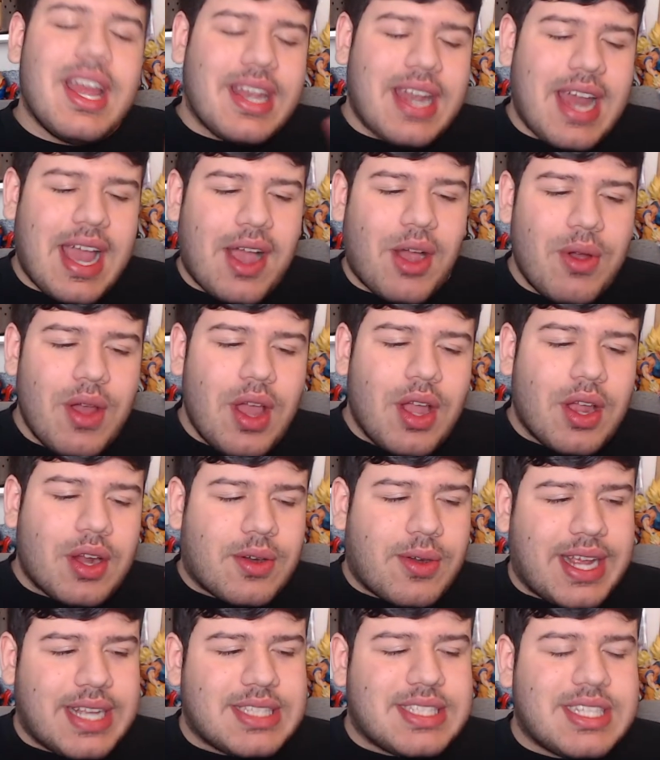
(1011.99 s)
Now,
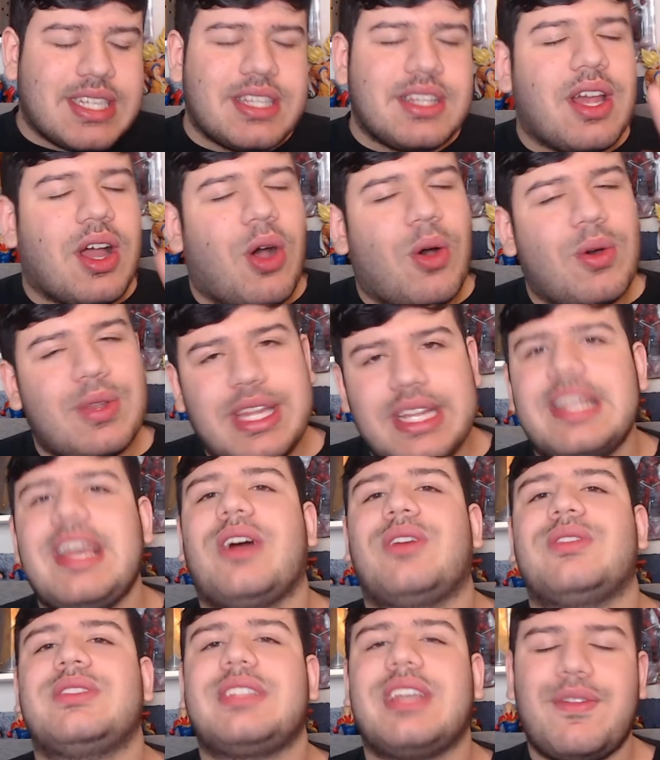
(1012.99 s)
granted, the only
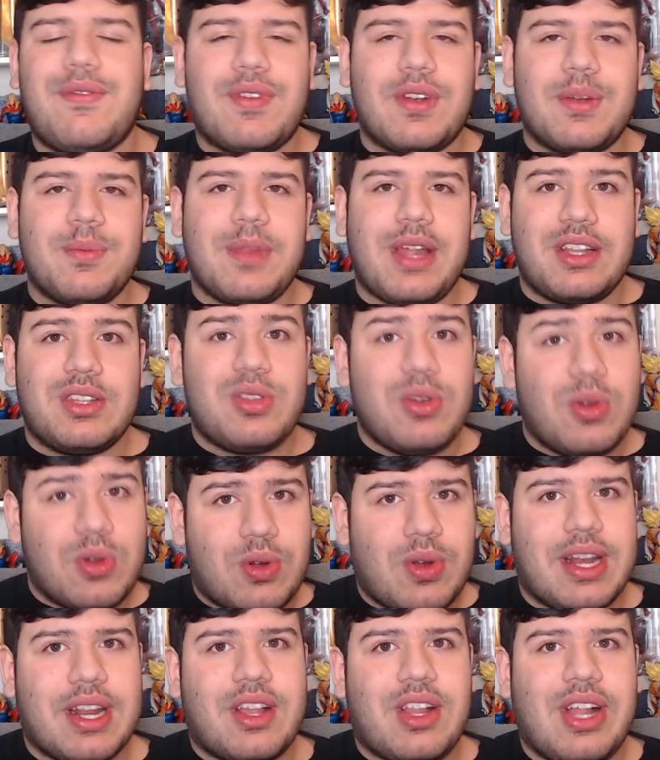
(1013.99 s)
downside for like dual
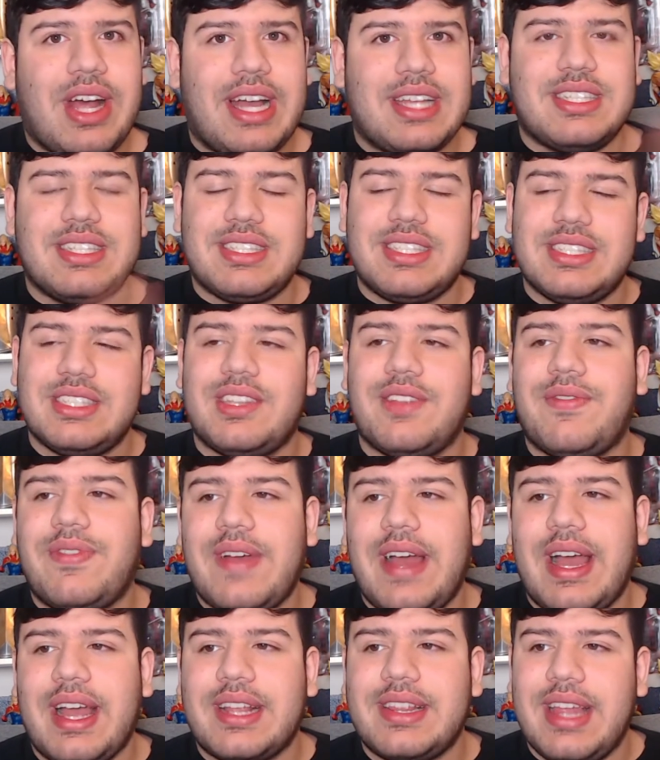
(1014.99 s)
credit classes is the
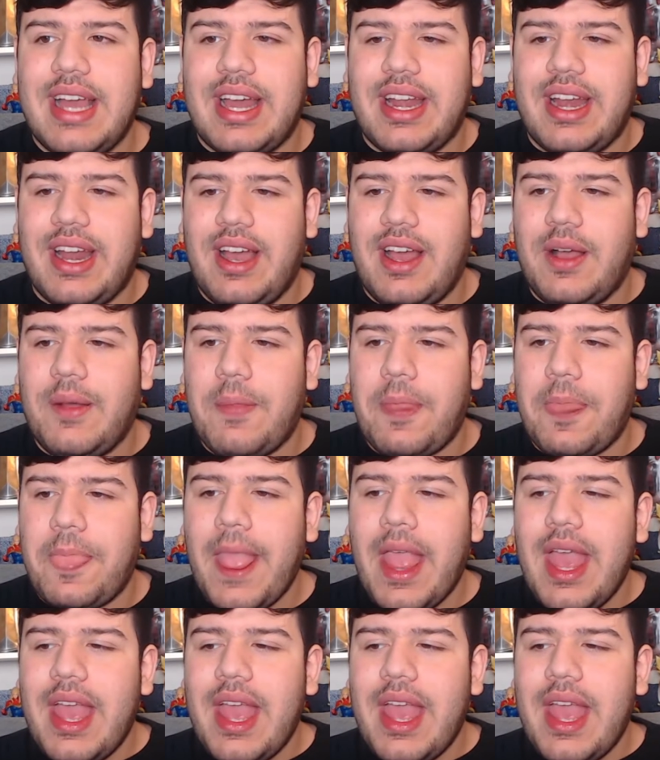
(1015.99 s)
fact that um